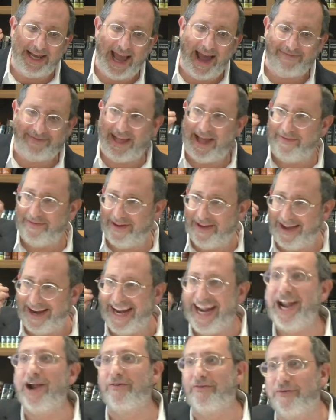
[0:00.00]
you have to have an
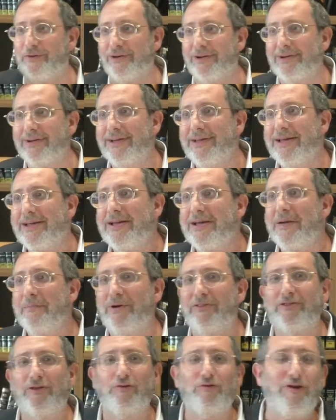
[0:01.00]
ear for.
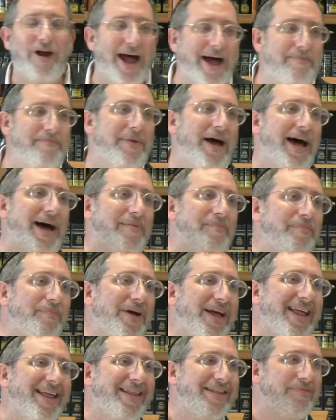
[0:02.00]
But if the Rambam
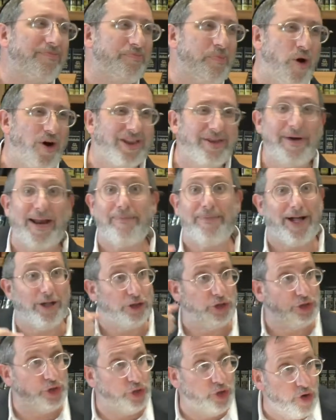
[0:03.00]
talks about
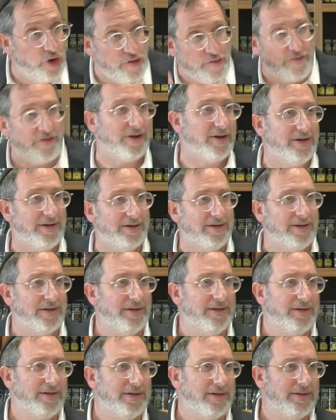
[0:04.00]
tshuva,
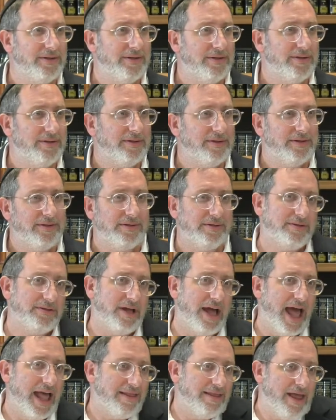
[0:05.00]

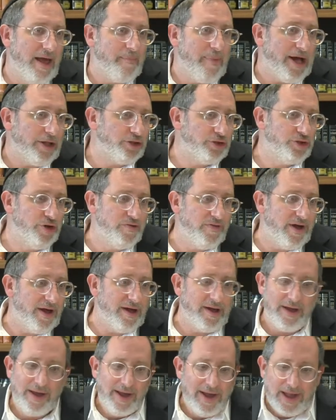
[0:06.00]
the about
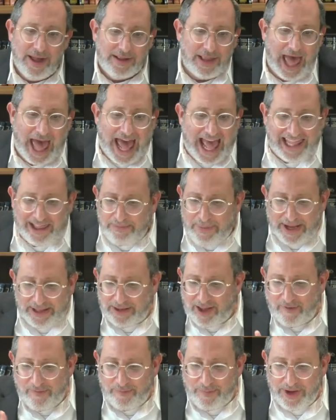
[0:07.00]
tshuva, the
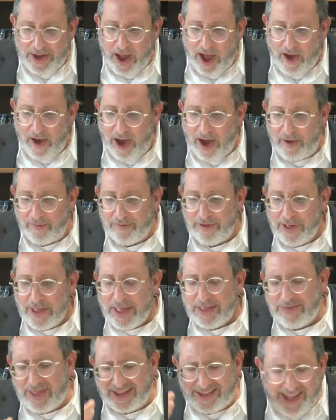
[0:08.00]
aspect of
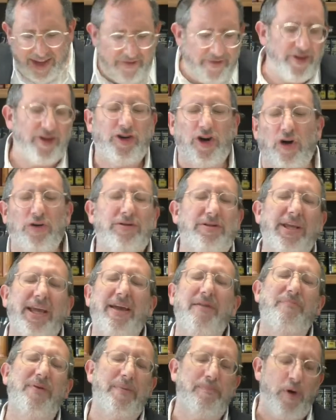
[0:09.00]
the
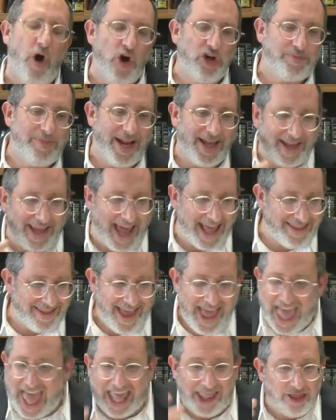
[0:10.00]
difficulty being parish menachet
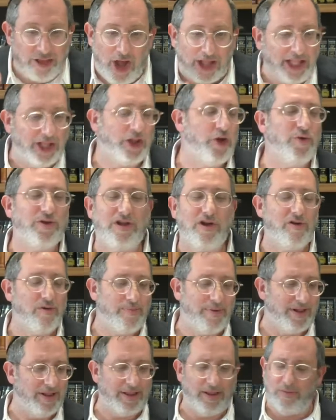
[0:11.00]
has nothing to do
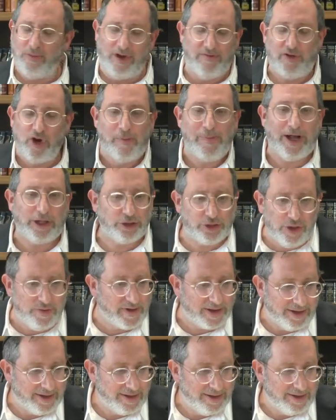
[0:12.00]
with if you're about tshuva.